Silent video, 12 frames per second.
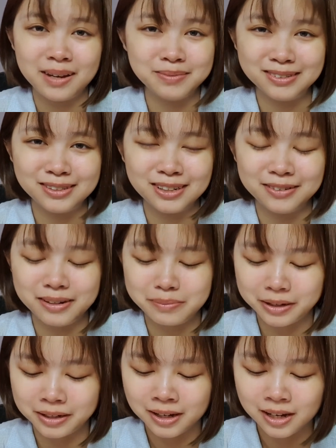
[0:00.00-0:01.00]
I'm so sorry,
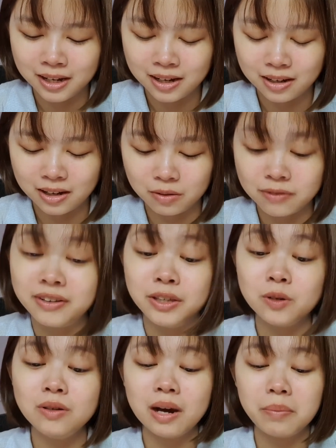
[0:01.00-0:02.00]
but with a
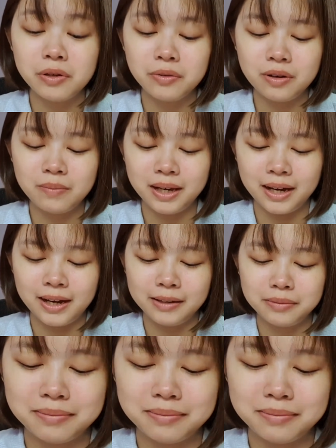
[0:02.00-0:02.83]
UWU behind.